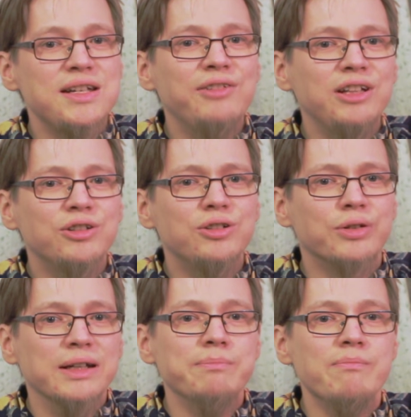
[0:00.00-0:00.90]

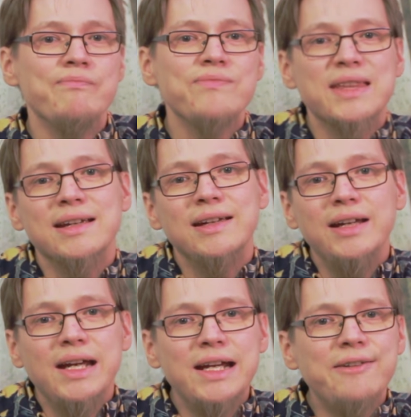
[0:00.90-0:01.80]
inventory.
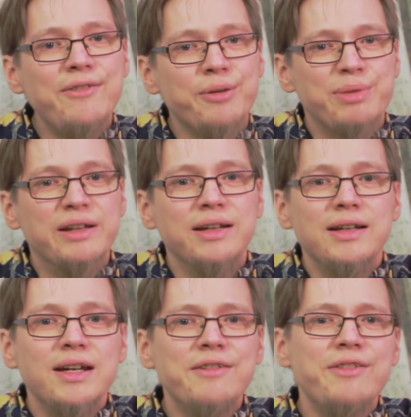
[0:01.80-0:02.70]
If the,
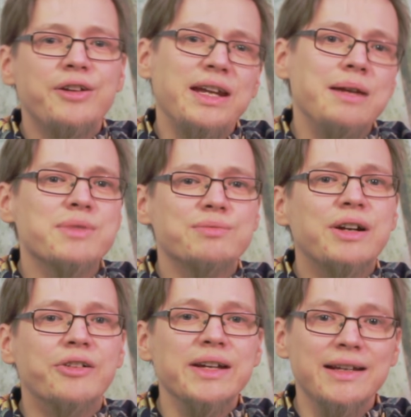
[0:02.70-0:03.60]
if the names
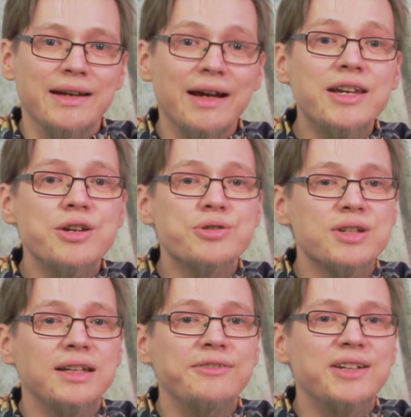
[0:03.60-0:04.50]
were in
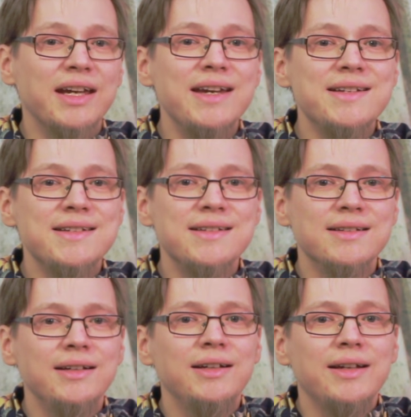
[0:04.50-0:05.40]
accusative
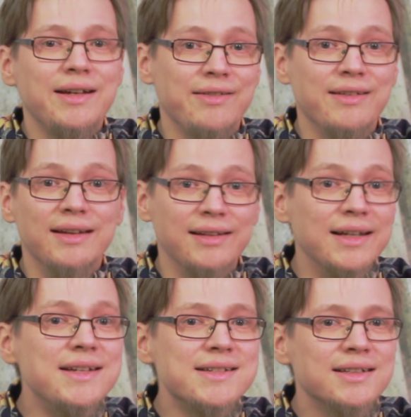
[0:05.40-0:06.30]
cases in that
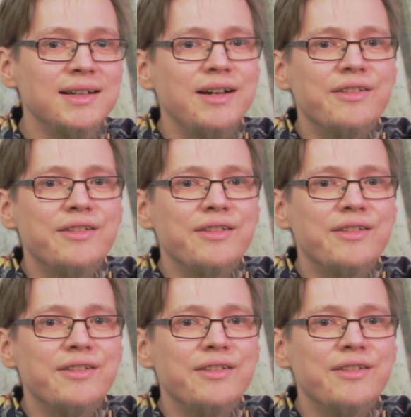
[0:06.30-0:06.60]
list,